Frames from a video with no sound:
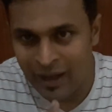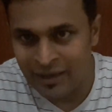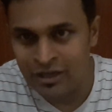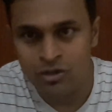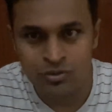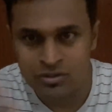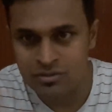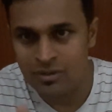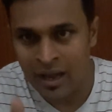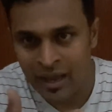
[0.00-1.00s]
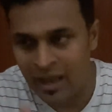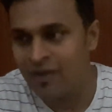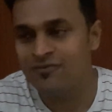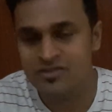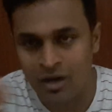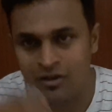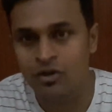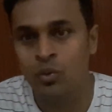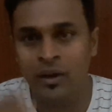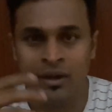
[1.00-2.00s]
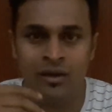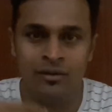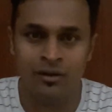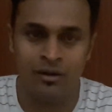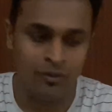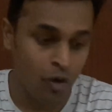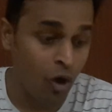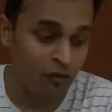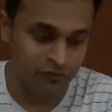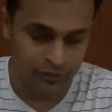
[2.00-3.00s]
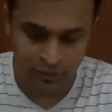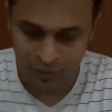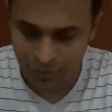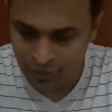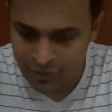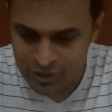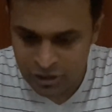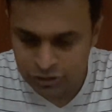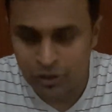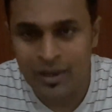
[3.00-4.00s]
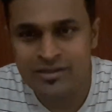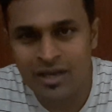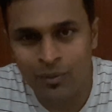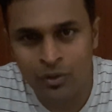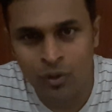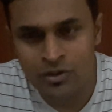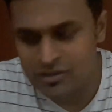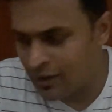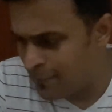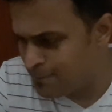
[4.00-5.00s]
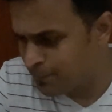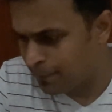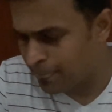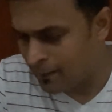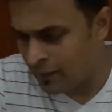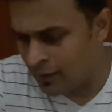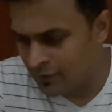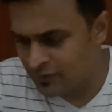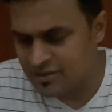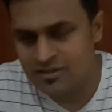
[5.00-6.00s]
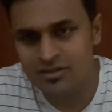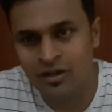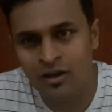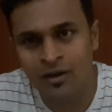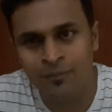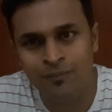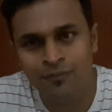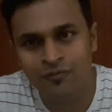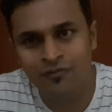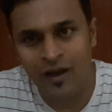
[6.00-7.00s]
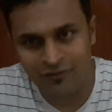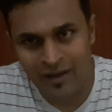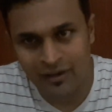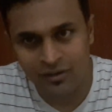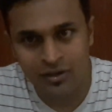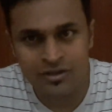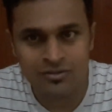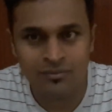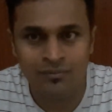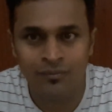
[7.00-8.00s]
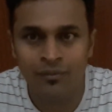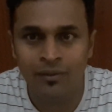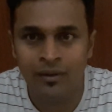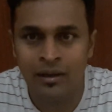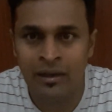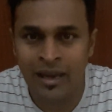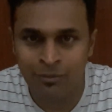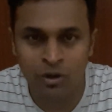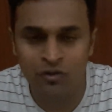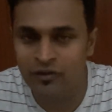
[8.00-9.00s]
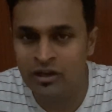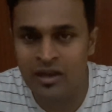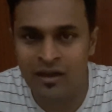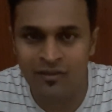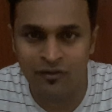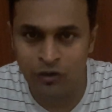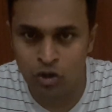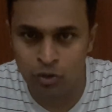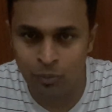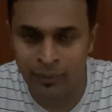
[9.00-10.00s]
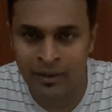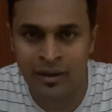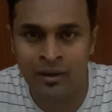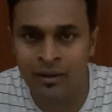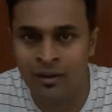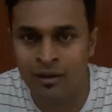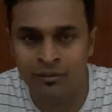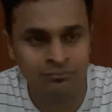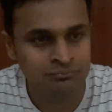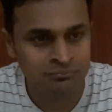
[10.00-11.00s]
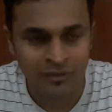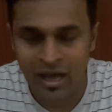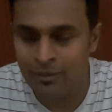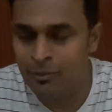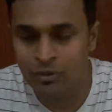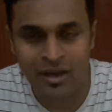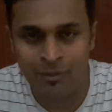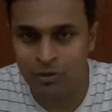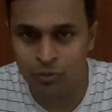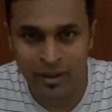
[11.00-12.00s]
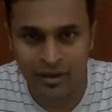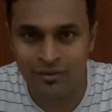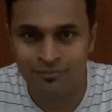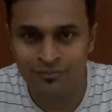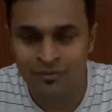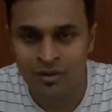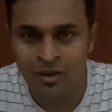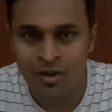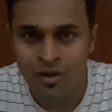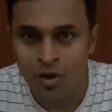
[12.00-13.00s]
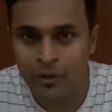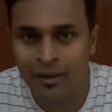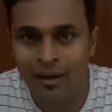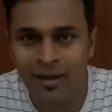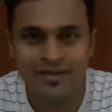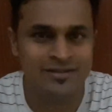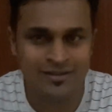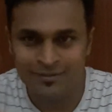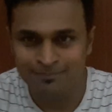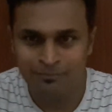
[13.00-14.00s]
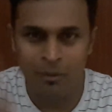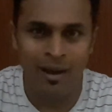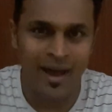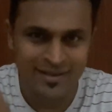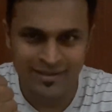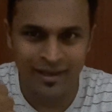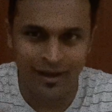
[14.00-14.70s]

I have started doing it often. So let's see how it goes. This is the 5 categories. Let me know if you need any other video to be made, and I'll be more than happy to make it. Okay guys, bye bye, see